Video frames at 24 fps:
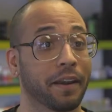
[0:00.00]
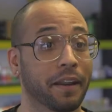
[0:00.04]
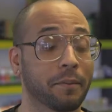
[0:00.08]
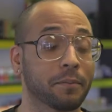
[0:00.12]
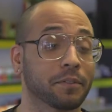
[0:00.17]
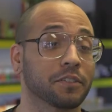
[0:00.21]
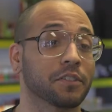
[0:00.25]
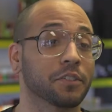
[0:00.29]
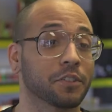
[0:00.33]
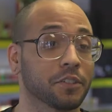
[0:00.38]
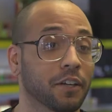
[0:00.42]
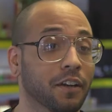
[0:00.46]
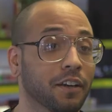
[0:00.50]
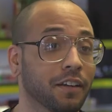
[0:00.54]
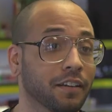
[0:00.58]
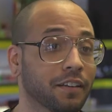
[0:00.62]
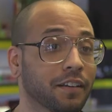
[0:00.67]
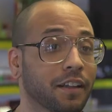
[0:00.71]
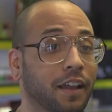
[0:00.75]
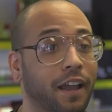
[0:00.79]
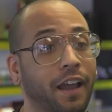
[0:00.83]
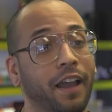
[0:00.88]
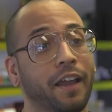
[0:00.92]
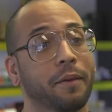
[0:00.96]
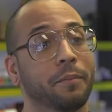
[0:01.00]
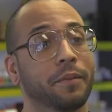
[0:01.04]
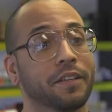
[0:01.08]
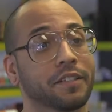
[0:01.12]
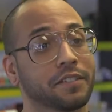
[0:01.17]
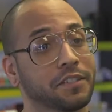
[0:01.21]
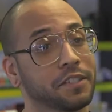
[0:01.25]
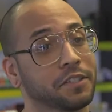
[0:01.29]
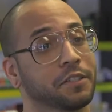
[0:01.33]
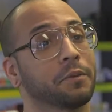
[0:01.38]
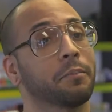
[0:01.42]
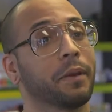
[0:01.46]
name is Deshaun. I'm the
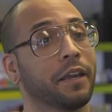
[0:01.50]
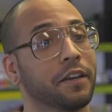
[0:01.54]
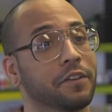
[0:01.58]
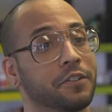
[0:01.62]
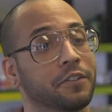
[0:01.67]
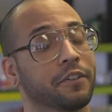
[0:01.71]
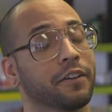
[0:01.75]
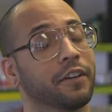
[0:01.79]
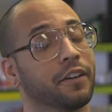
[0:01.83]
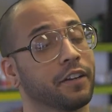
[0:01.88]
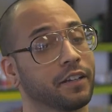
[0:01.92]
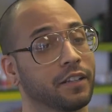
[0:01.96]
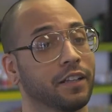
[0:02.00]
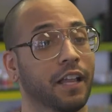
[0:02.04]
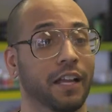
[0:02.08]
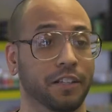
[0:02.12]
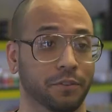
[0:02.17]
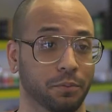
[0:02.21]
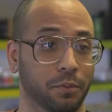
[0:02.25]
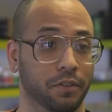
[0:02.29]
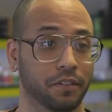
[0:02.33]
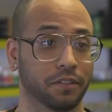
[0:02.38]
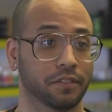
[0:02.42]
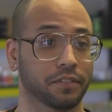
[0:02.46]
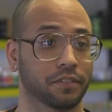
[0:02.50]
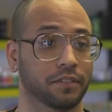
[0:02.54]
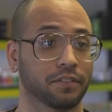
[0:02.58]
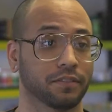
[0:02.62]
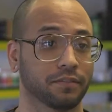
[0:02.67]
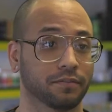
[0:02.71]
assistant manager here at GlassWorx.